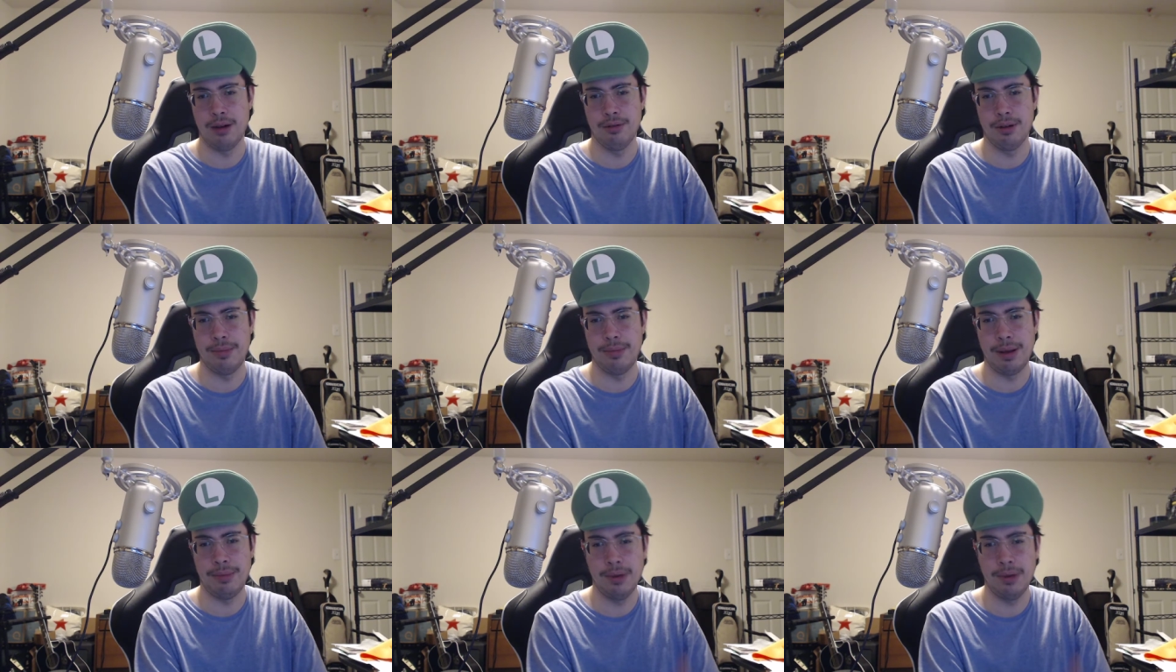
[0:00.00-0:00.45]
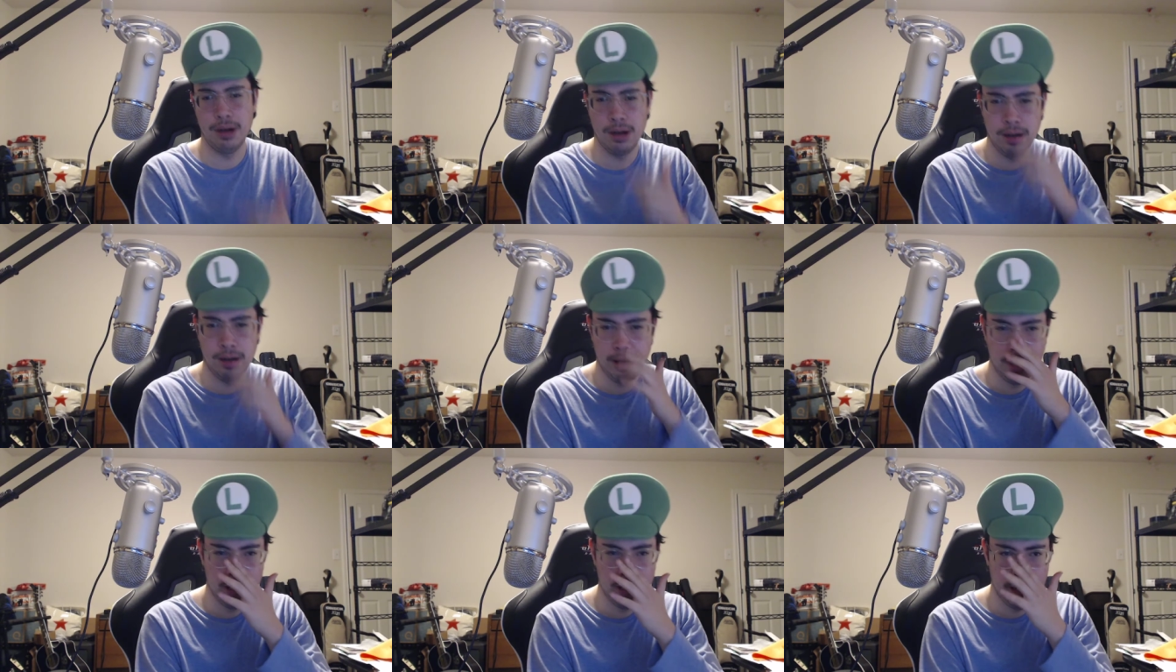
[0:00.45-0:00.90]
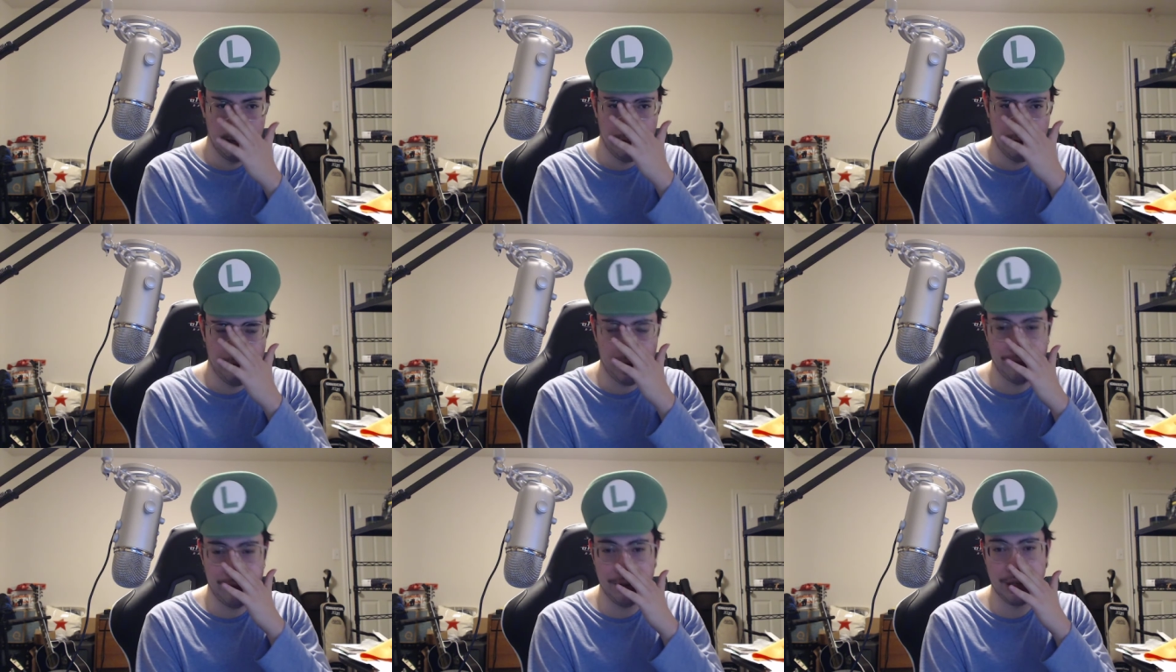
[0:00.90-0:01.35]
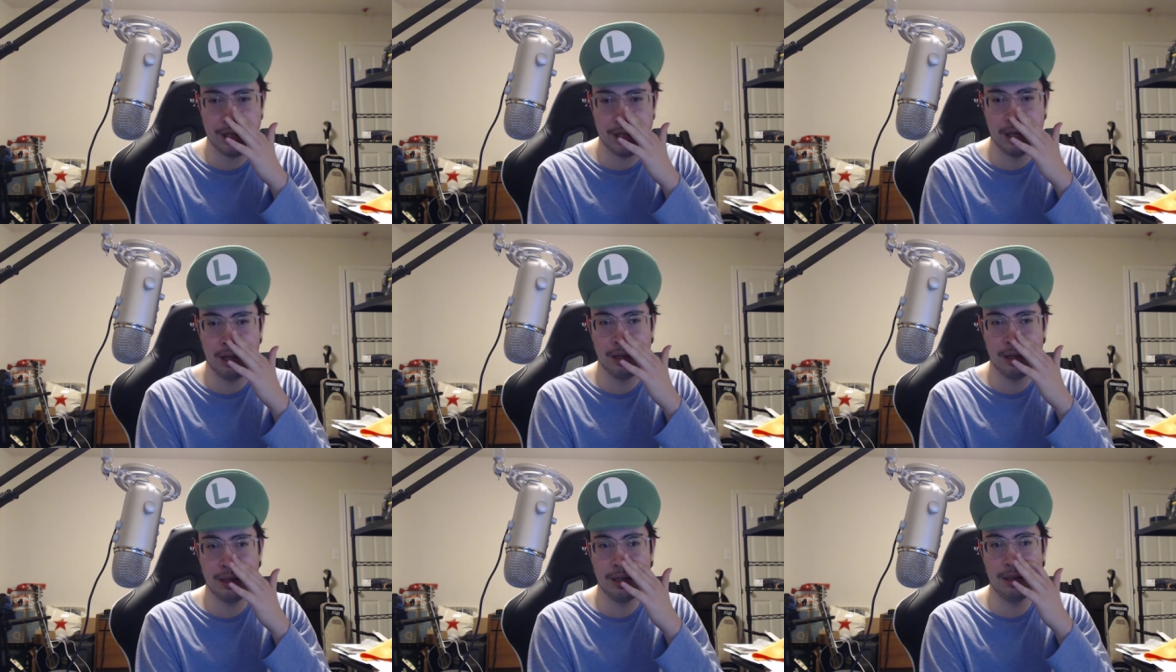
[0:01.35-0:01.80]
Remember, if you ever
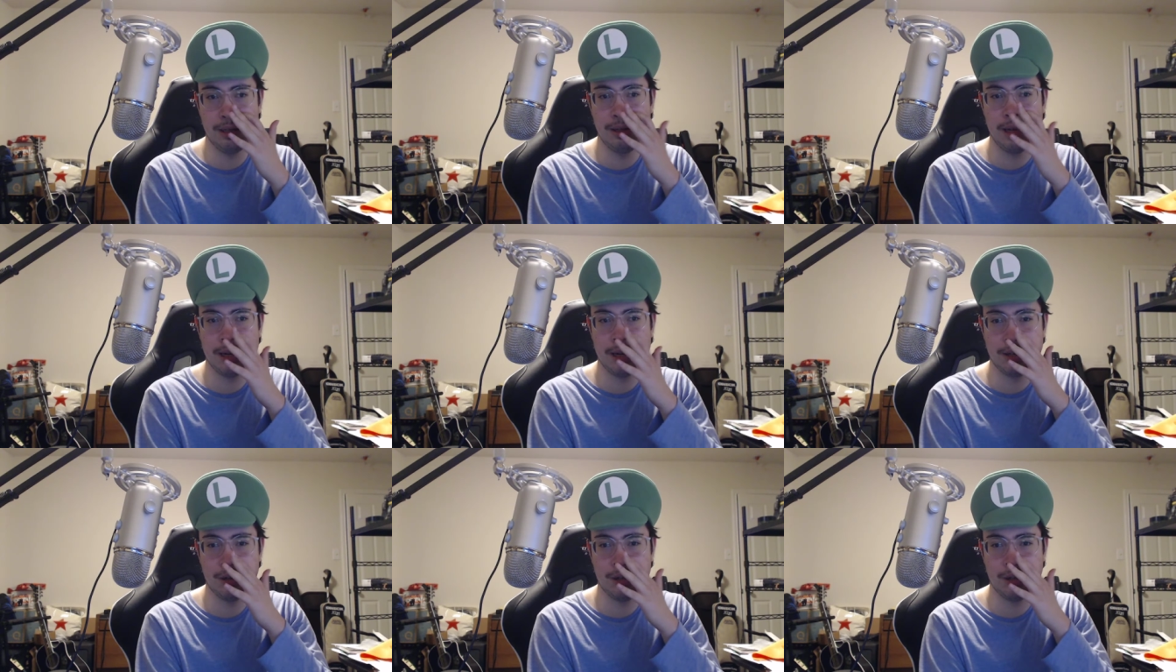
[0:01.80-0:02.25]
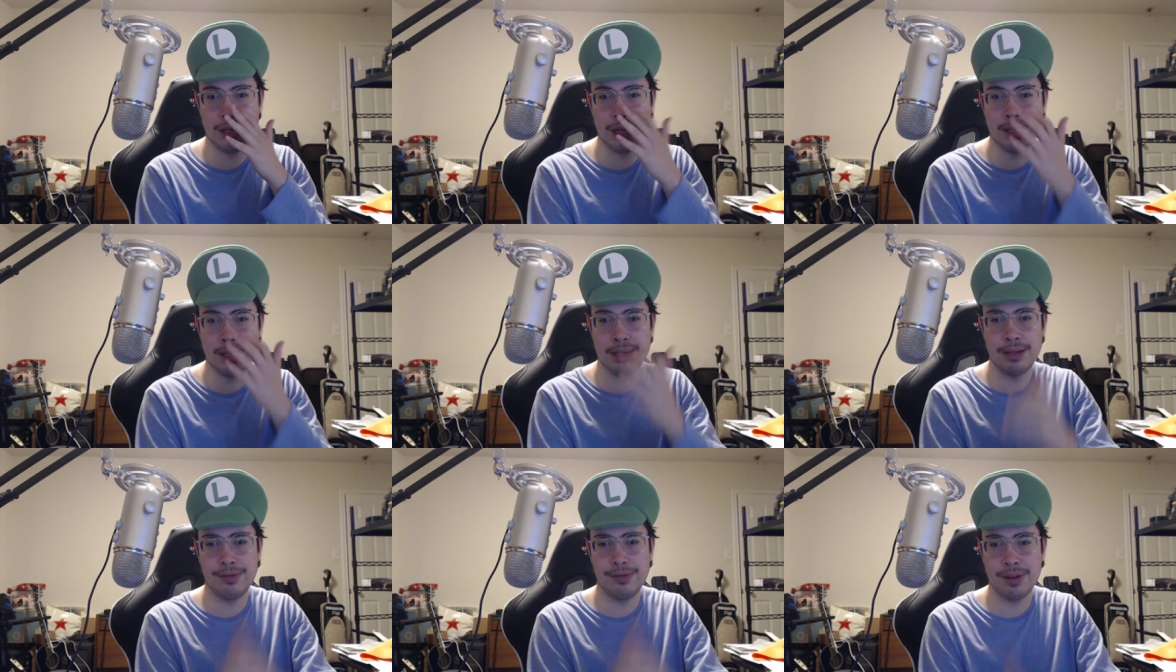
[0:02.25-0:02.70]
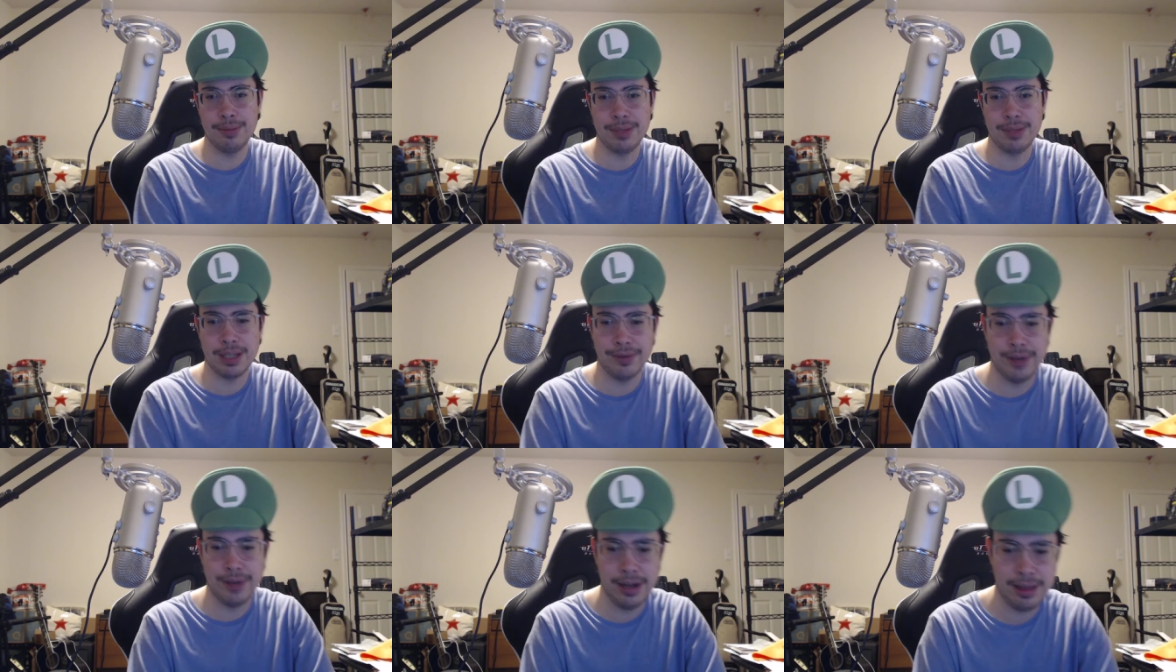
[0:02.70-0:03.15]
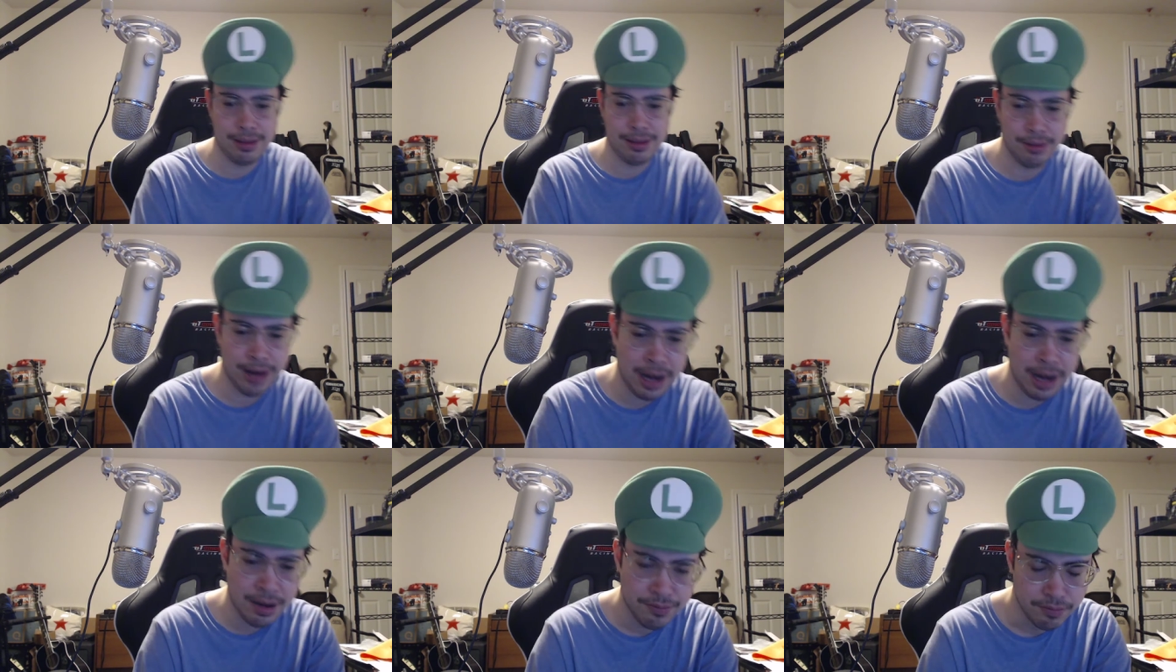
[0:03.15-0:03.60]
saw Exorcist from
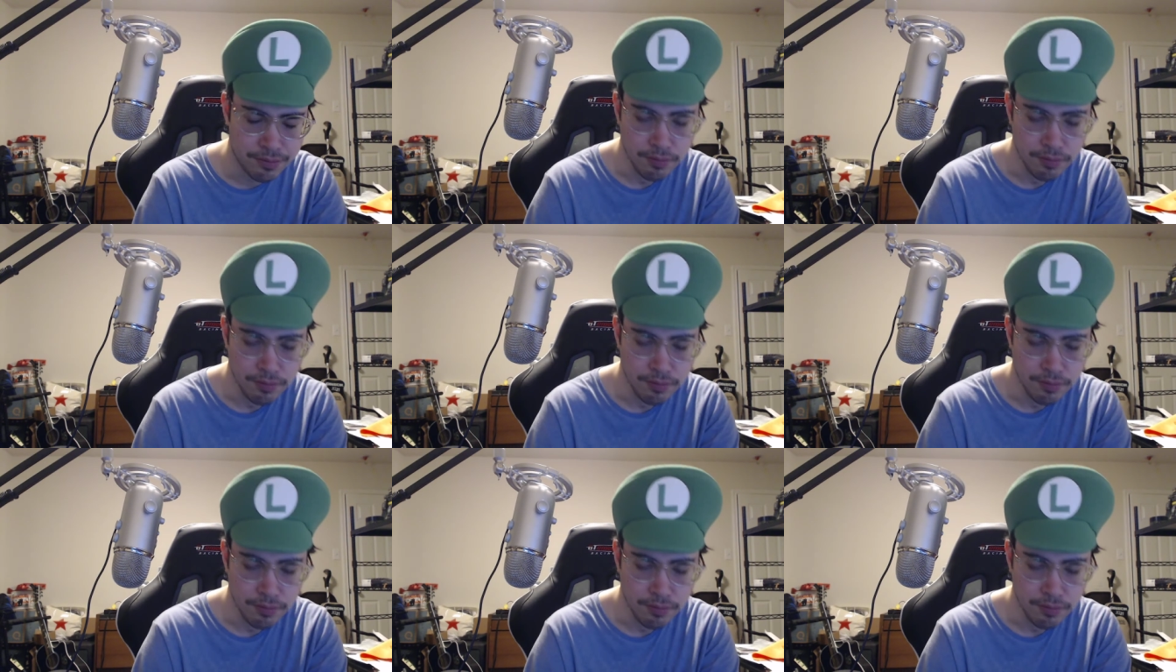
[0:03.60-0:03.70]
'73,